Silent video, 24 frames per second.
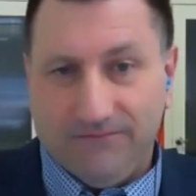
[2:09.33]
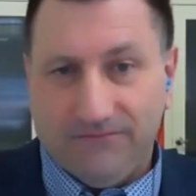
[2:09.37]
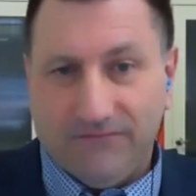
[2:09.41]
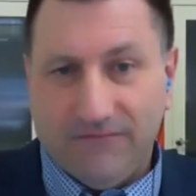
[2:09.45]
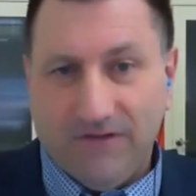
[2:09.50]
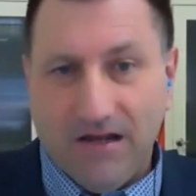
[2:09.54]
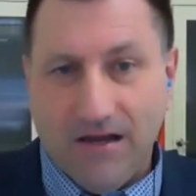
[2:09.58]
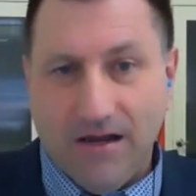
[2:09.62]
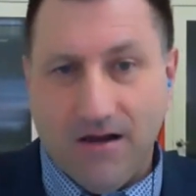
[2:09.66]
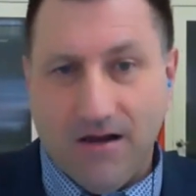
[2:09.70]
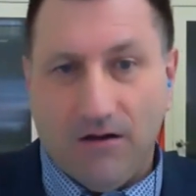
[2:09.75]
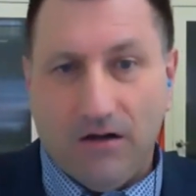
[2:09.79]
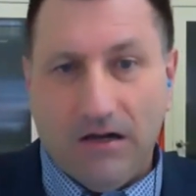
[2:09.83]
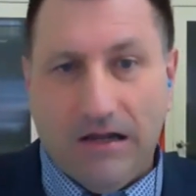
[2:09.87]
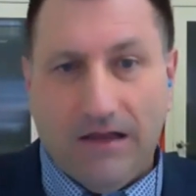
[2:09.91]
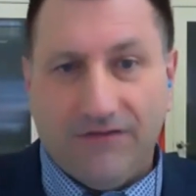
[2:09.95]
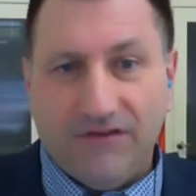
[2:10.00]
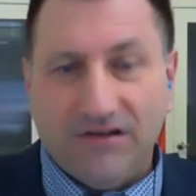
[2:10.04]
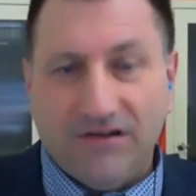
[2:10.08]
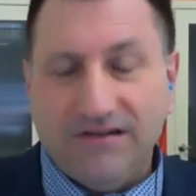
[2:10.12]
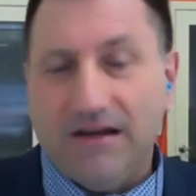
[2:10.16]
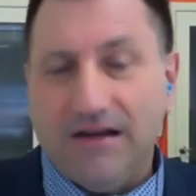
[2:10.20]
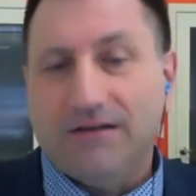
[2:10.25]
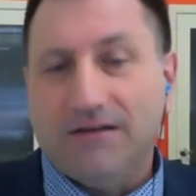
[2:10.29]
Now, at
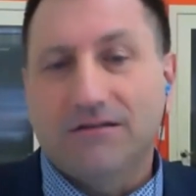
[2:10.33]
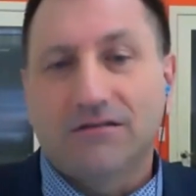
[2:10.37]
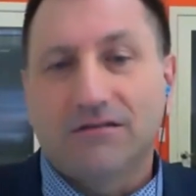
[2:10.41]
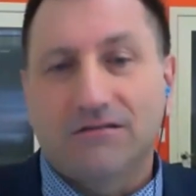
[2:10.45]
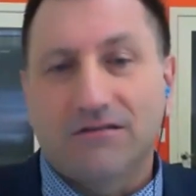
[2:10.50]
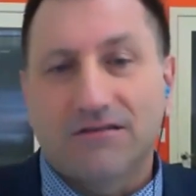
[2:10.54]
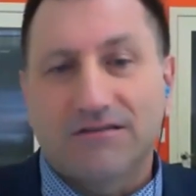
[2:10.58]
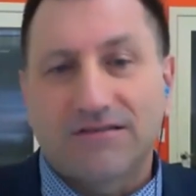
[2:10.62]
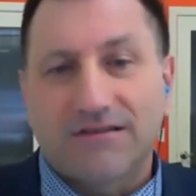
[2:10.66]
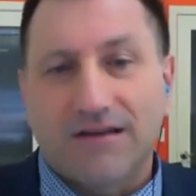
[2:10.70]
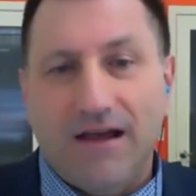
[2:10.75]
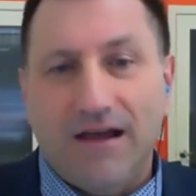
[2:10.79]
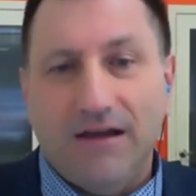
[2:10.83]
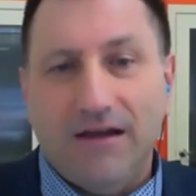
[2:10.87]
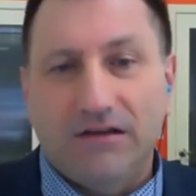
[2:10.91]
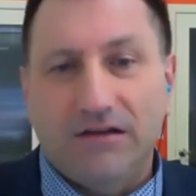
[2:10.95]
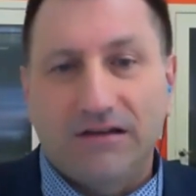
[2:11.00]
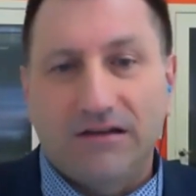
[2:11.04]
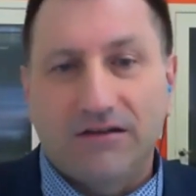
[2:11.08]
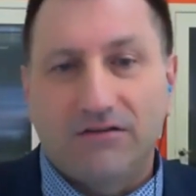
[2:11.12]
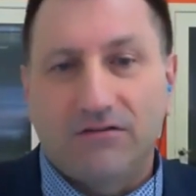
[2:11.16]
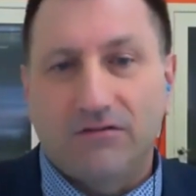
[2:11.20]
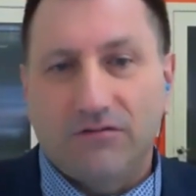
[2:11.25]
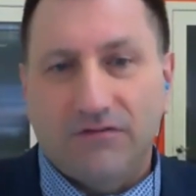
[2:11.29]
the technical side,
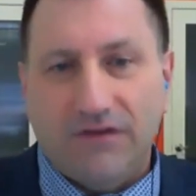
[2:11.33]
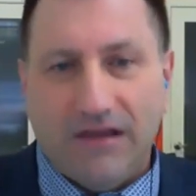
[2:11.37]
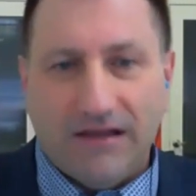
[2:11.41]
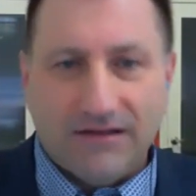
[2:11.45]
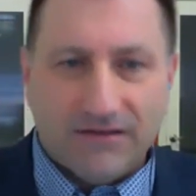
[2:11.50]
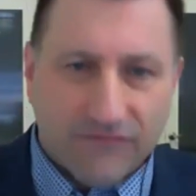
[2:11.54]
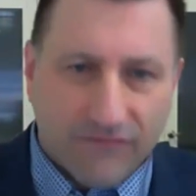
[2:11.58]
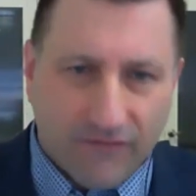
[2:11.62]
that's